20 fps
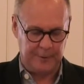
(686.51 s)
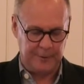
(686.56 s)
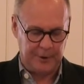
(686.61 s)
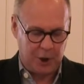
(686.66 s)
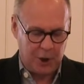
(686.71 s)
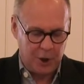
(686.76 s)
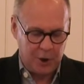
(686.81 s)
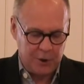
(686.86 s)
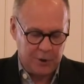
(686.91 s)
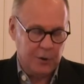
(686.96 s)
The
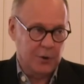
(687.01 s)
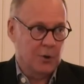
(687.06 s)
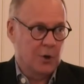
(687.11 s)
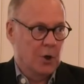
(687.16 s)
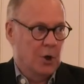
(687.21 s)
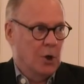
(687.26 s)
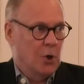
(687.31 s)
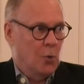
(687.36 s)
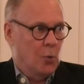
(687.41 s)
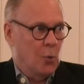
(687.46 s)
curtain
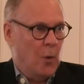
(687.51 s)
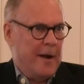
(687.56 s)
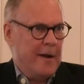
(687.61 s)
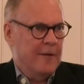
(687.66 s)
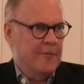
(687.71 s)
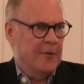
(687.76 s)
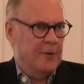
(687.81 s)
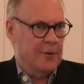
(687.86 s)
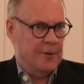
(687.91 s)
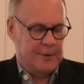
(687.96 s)

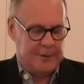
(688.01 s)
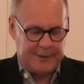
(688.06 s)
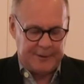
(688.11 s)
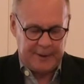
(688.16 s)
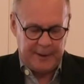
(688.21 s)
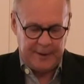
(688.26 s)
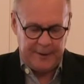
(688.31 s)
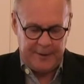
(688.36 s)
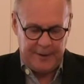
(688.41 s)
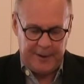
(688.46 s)
wavers
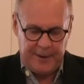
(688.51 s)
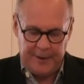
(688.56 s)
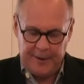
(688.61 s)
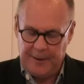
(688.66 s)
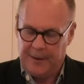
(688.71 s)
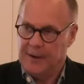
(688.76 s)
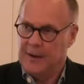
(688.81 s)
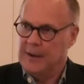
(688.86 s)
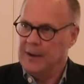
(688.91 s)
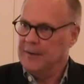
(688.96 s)
then.